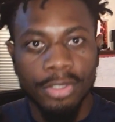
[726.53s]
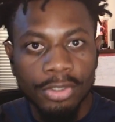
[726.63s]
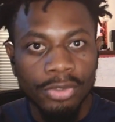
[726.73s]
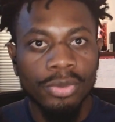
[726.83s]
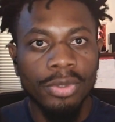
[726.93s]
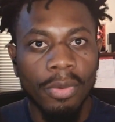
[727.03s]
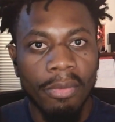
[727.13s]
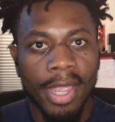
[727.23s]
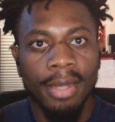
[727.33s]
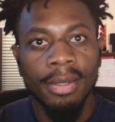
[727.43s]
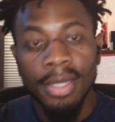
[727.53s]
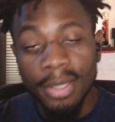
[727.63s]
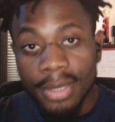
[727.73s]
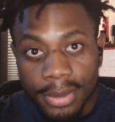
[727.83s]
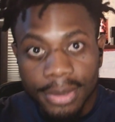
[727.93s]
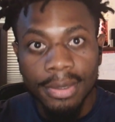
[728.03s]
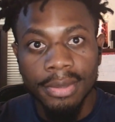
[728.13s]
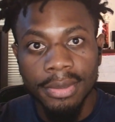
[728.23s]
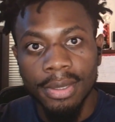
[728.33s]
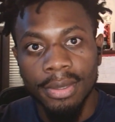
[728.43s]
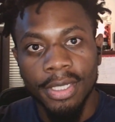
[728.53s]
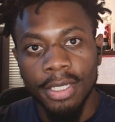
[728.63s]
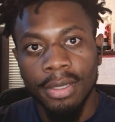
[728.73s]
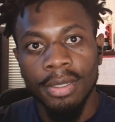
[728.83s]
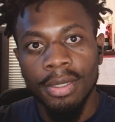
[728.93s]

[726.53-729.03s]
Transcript: do the weight consistently,